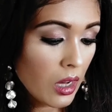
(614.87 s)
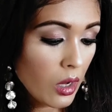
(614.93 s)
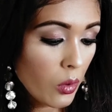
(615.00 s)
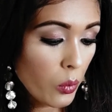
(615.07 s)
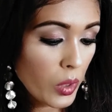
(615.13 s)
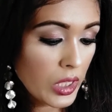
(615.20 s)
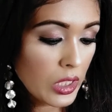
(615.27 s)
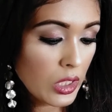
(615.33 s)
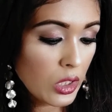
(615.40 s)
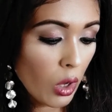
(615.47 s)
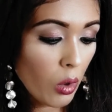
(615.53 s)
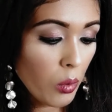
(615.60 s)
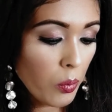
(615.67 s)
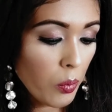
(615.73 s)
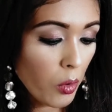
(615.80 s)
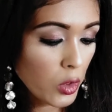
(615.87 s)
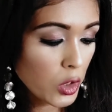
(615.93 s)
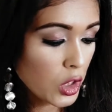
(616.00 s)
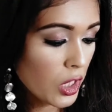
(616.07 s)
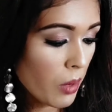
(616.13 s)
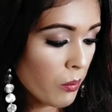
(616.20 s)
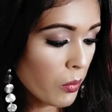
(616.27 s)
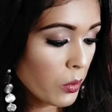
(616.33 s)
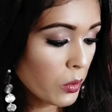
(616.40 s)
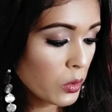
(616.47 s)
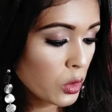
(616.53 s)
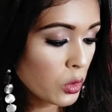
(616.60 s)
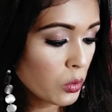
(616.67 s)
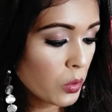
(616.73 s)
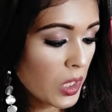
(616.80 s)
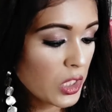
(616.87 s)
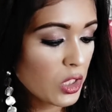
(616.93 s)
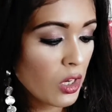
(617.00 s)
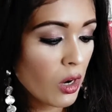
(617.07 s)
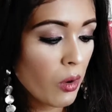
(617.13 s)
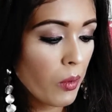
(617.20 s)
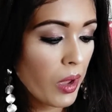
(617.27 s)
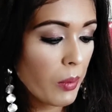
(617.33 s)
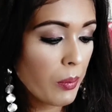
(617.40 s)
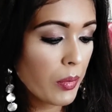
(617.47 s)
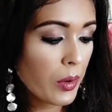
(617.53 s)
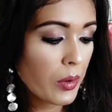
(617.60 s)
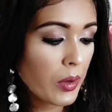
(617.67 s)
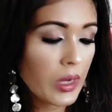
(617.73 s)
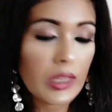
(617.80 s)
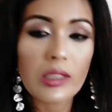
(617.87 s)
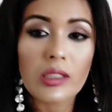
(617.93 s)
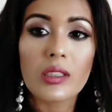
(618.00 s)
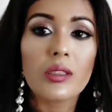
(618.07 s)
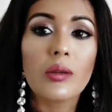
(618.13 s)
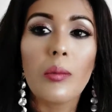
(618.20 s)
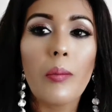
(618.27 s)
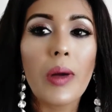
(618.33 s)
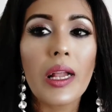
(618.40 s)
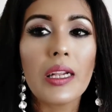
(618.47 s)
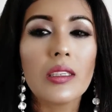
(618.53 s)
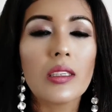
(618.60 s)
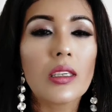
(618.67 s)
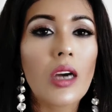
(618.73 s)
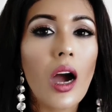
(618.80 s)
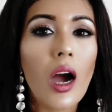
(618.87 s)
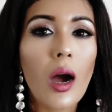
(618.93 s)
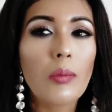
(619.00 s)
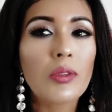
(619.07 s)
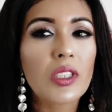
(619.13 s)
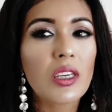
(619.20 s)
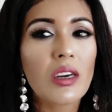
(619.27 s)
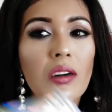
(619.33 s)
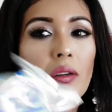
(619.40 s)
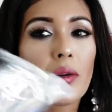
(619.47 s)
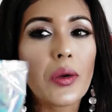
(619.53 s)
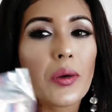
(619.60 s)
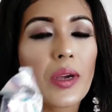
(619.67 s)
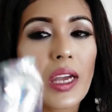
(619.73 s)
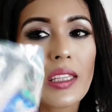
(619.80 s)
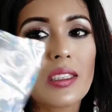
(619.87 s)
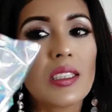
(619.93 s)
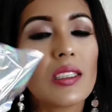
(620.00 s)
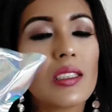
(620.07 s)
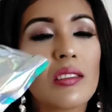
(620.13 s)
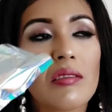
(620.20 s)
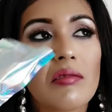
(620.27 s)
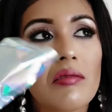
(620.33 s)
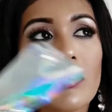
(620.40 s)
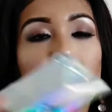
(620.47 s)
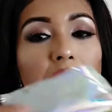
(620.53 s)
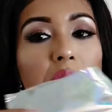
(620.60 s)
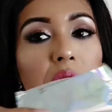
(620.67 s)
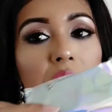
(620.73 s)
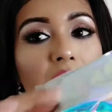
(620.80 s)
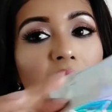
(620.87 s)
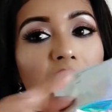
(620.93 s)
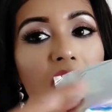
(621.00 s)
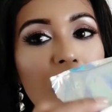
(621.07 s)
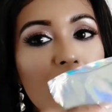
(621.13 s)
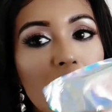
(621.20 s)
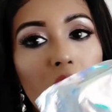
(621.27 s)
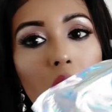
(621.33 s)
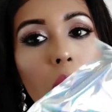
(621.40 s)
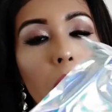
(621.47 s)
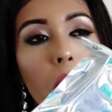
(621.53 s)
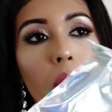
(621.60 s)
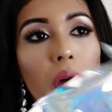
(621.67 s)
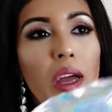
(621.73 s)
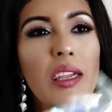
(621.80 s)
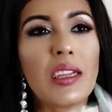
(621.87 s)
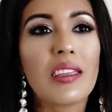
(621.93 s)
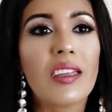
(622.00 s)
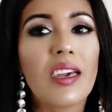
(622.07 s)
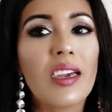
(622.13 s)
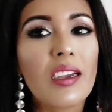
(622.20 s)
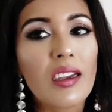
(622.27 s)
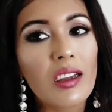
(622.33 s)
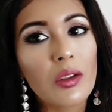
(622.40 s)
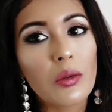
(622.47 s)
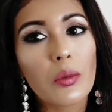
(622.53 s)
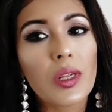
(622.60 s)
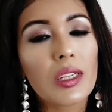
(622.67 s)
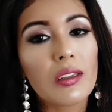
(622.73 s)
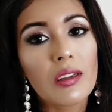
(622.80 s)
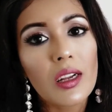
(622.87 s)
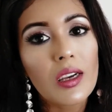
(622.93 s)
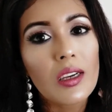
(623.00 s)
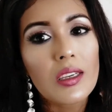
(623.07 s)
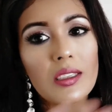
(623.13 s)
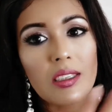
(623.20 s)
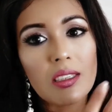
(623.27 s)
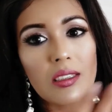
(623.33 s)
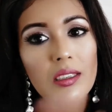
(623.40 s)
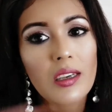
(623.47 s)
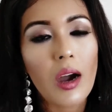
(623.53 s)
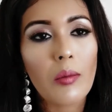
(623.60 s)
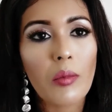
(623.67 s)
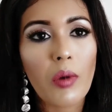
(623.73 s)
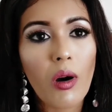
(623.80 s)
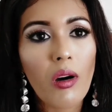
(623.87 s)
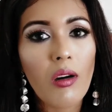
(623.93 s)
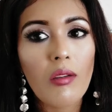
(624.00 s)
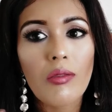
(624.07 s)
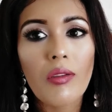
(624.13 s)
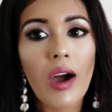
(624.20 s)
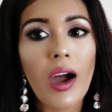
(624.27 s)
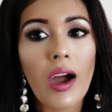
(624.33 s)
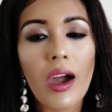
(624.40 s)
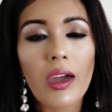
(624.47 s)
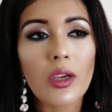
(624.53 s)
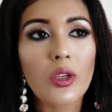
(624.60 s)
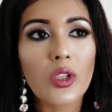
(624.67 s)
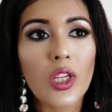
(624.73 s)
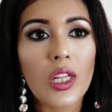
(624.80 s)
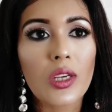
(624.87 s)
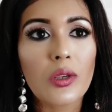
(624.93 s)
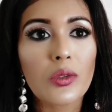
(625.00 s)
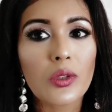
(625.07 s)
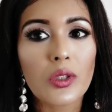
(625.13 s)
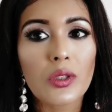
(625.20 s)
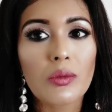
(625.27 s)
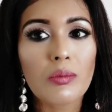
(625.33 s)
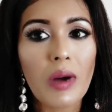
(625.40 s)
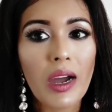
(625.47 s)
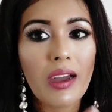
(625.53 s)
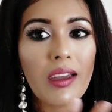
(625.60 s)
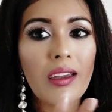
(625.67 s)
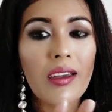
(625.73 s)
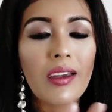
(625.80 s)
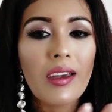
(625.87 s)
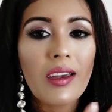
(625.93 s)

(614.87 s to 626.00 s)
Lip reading: with soap or shampoo to wash away product build up. So you can just use any soap or anything, it will just come off. I usually use my